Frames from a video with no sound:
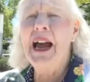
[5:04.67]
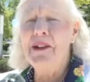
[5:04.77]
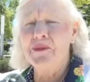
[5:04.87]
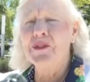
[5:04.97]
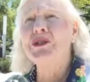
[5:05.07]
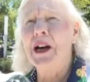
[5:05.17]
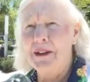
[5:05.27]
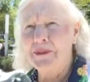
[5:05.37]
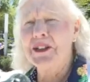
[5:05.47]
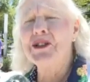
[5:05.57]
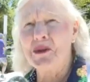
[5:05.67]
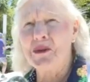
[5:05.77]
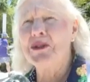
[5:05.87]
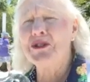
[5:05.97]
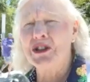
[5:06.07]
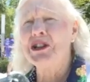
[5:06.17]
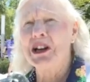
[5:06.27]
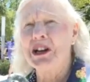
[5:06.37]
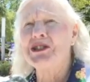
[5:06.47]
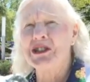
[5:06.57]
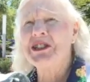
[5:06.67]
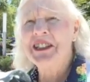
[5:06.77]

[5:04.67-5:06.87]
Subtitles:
I have full confidence in what she does.